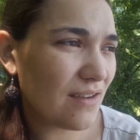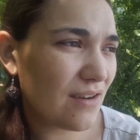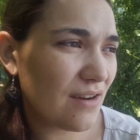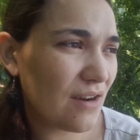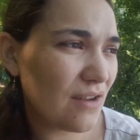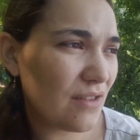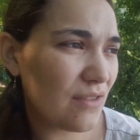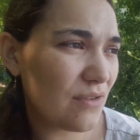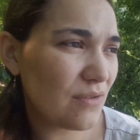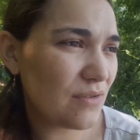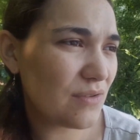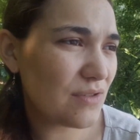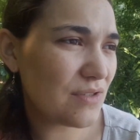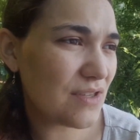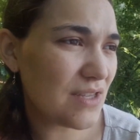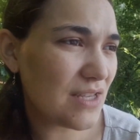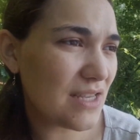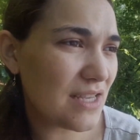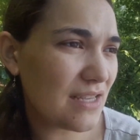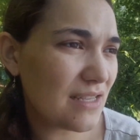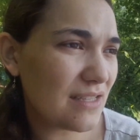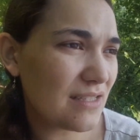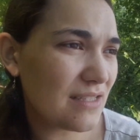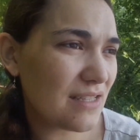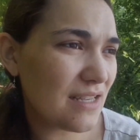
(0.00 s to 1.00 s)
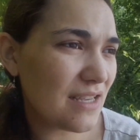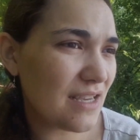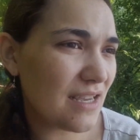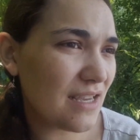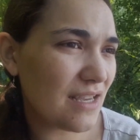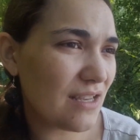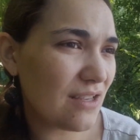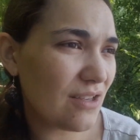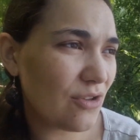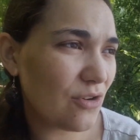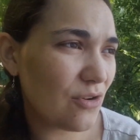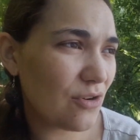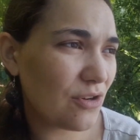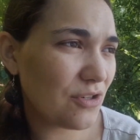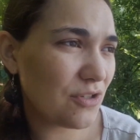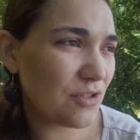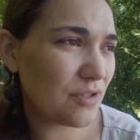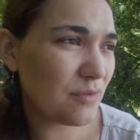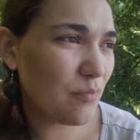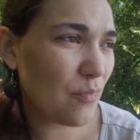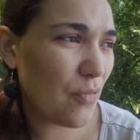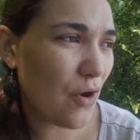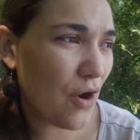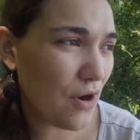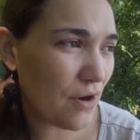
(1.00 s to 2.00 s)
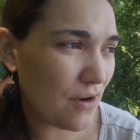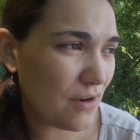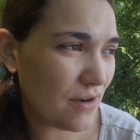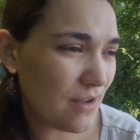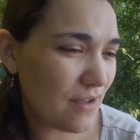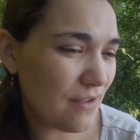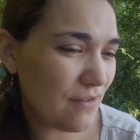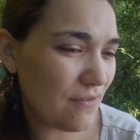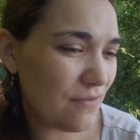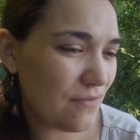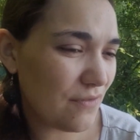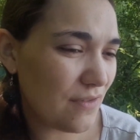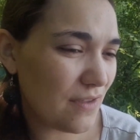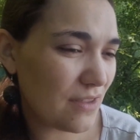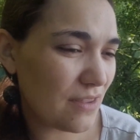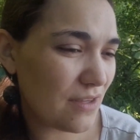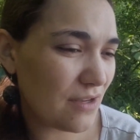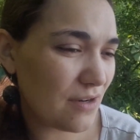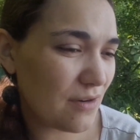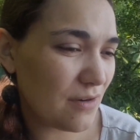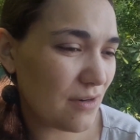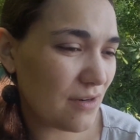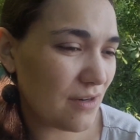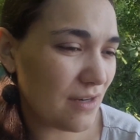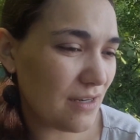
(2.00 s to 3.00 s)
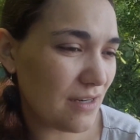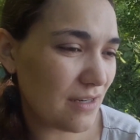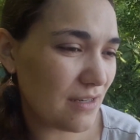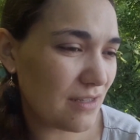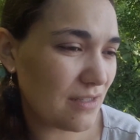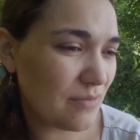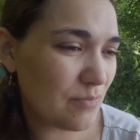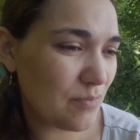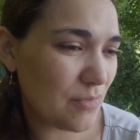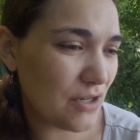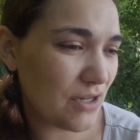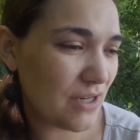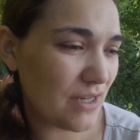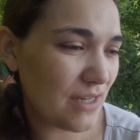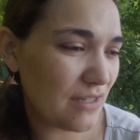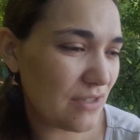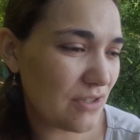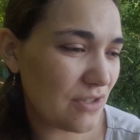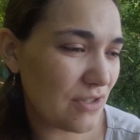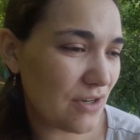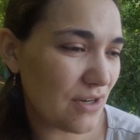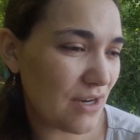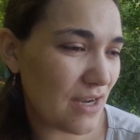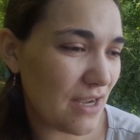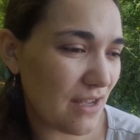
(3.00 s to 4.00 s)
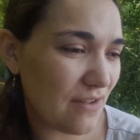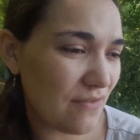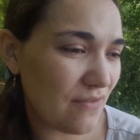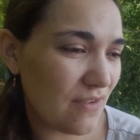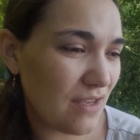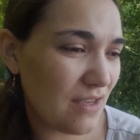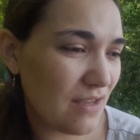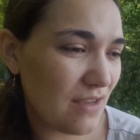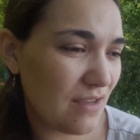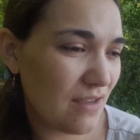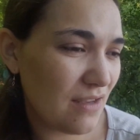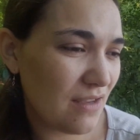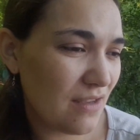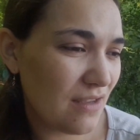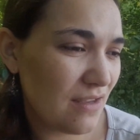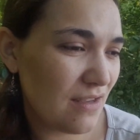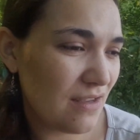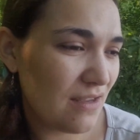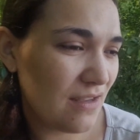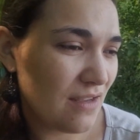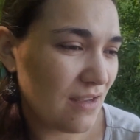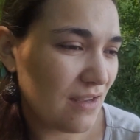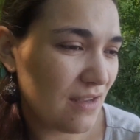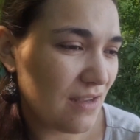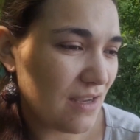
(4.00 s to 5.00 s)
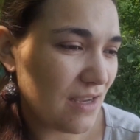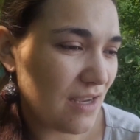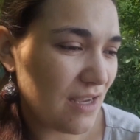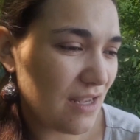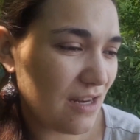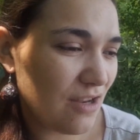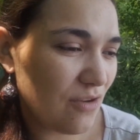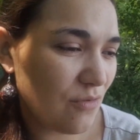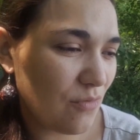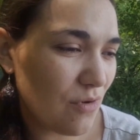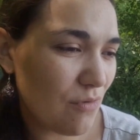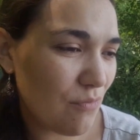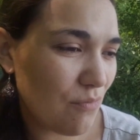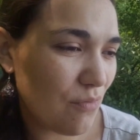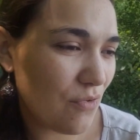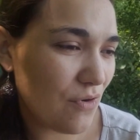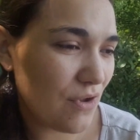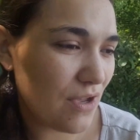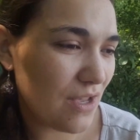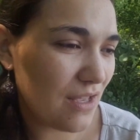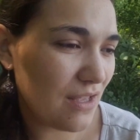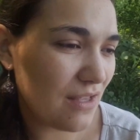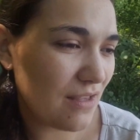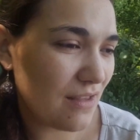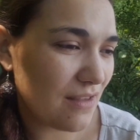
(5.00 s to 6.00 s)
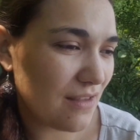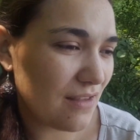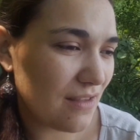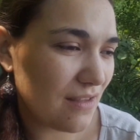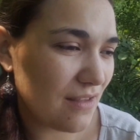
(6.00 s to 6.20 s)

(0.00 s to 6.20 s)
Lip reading: are those things that you're just part of, that they're an experience you're having? And at what point